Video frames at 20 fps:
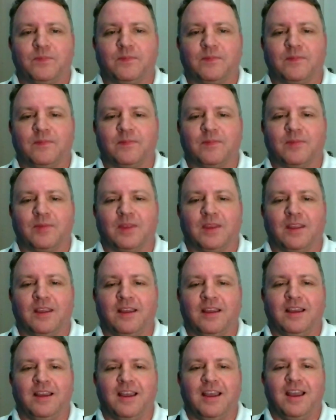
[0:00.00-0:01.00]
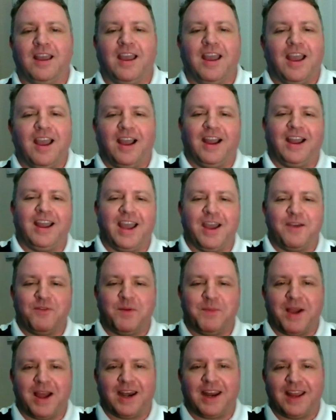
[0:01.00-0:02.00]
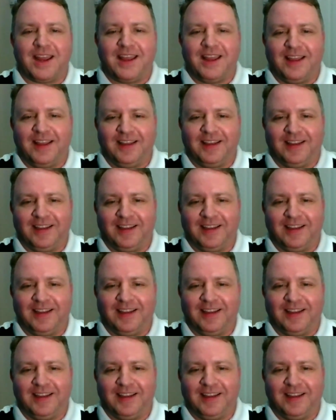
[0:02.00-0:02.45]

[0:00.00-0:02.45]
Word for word: Hey, Dave. Hey, everybody.